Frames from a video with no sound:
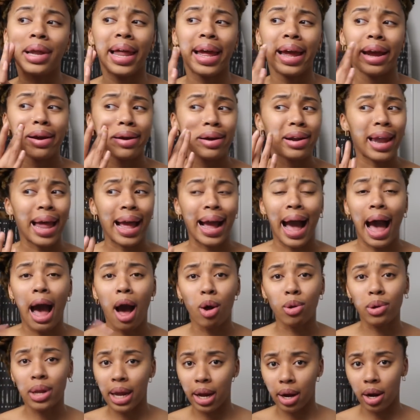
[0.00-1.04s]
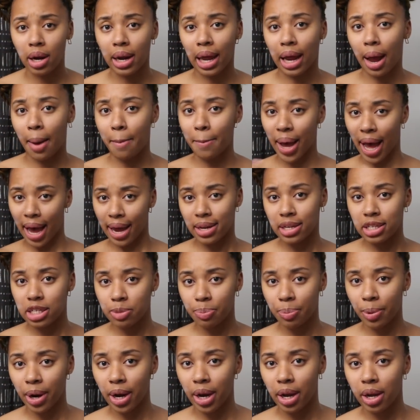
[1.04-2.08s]
layer, like I'll layer like a body
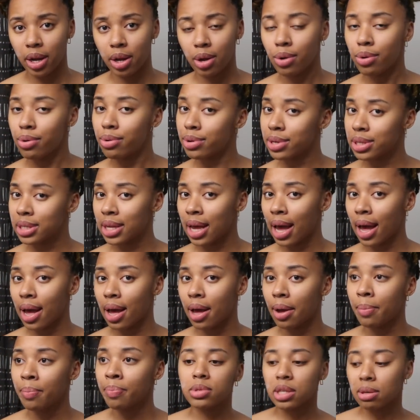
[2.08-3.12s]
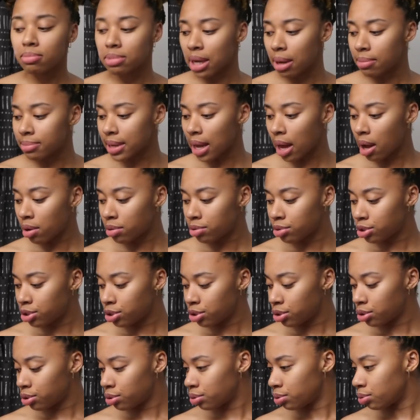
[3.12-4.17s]
spray on top. Sometimes I'll
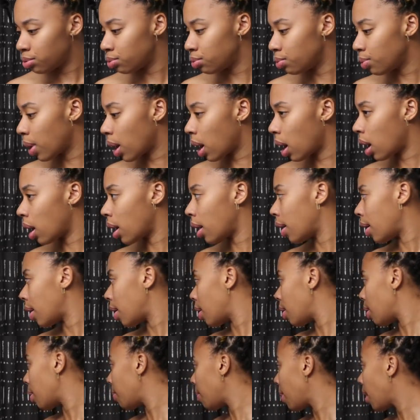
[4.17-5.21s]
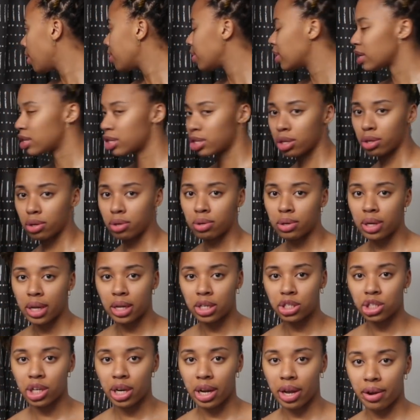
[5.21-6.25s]
do the Sol
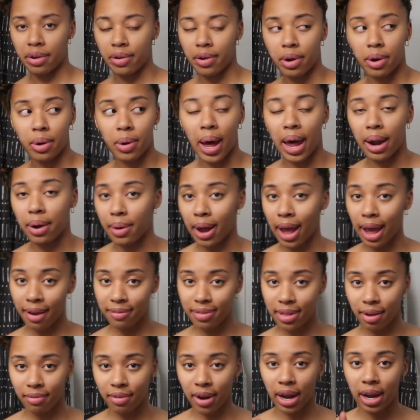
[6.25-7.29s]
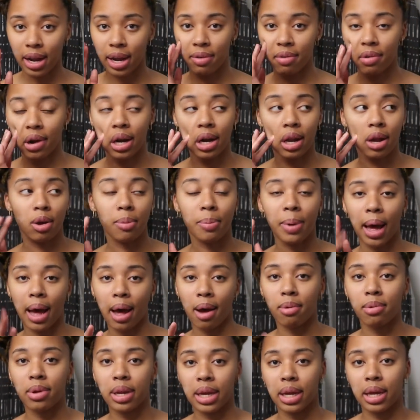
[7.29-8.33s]
de Janeiro. I don't have that right here right now, but
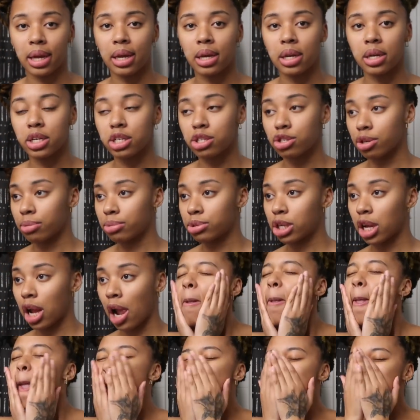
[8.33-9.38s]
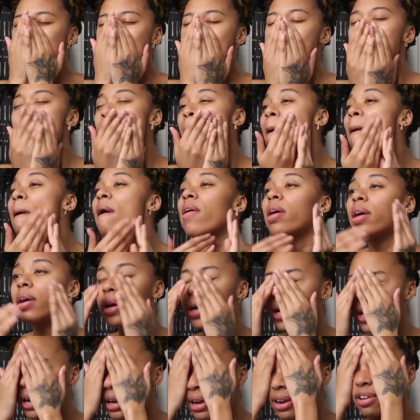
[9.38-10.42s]
I'll link it in the description. This is
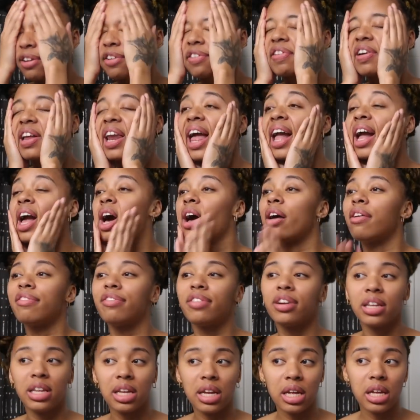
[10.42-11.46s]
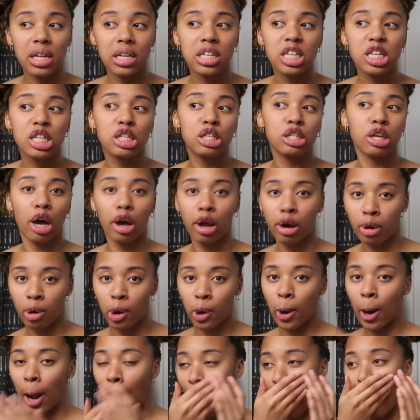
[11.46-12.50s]
good for like a really
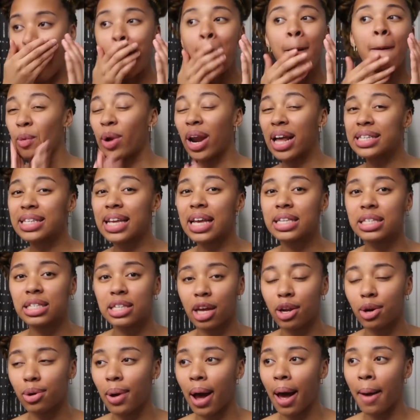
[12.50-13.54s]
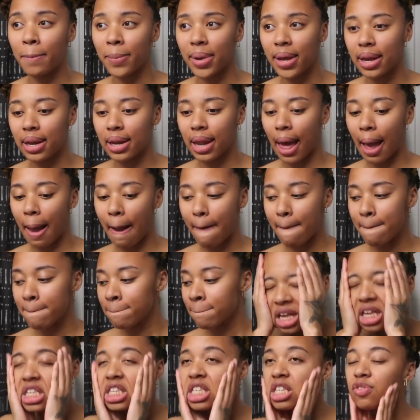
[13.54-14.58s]
subtle, like when I say subtle, I mean like
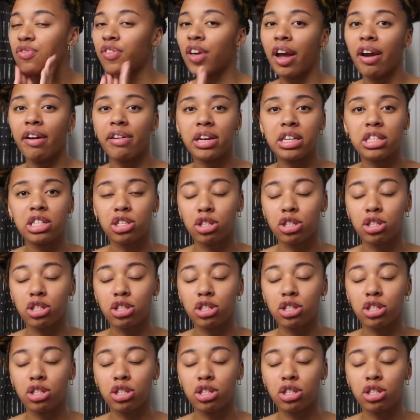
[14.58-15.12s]
it's very